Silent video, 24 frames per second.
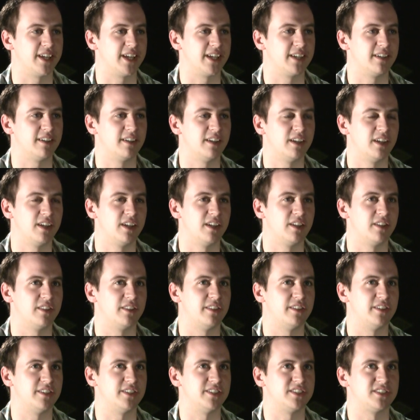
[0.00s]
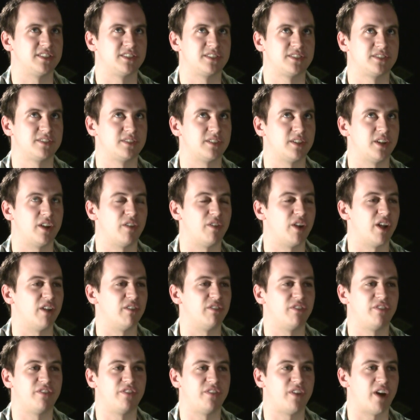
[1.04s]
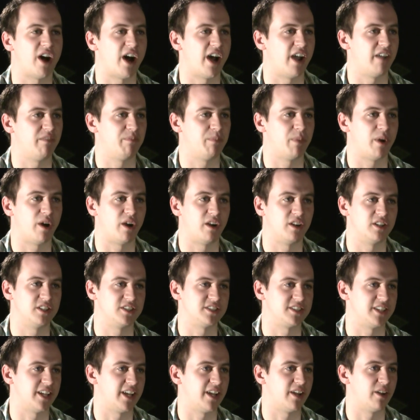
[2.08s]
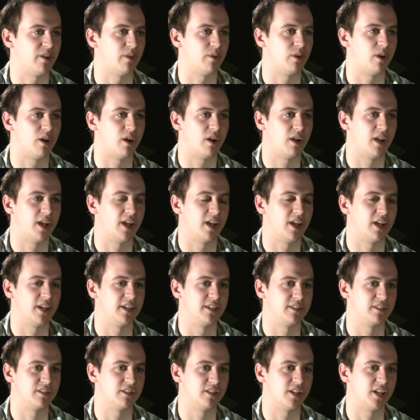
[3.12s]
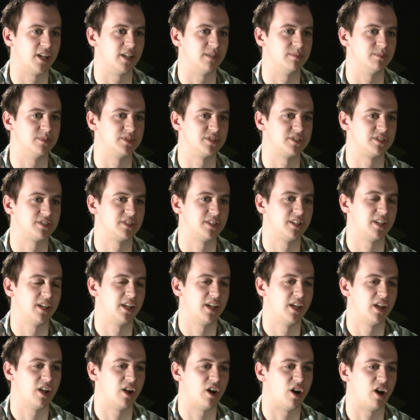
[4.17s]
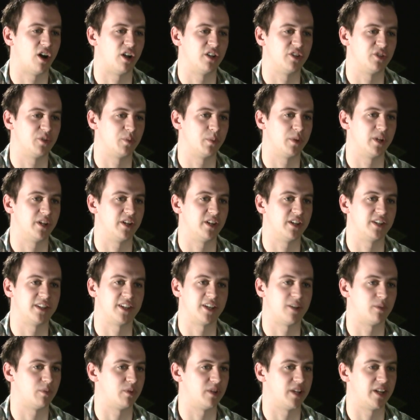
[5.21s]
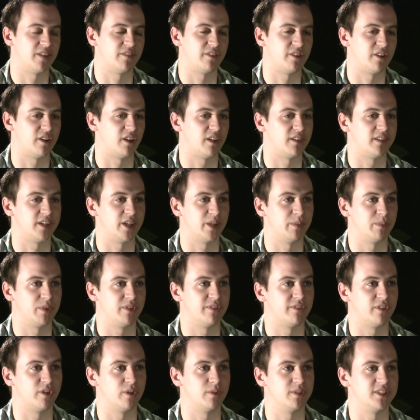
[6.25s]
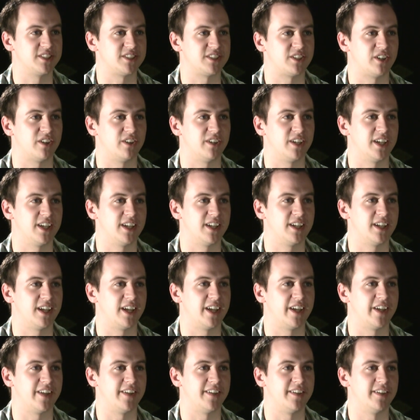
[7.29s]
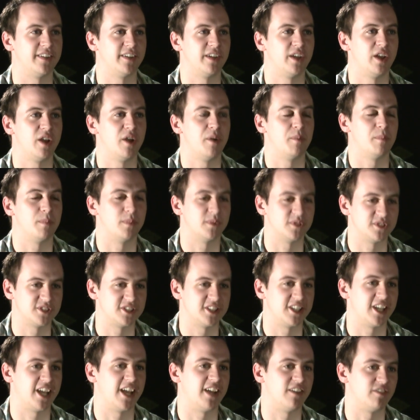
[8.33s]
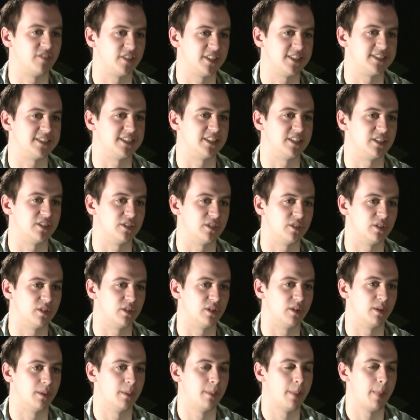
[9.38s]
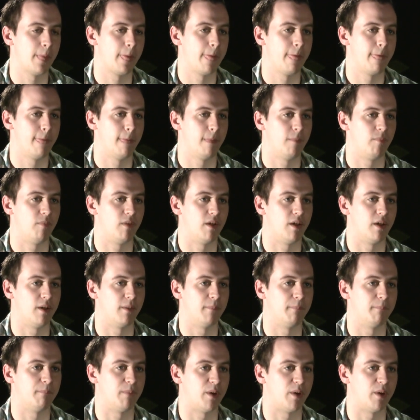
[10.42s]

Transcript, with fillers: Like there's around five bars now and clubs on Twitter that were never on there before we started, and mostly every single um,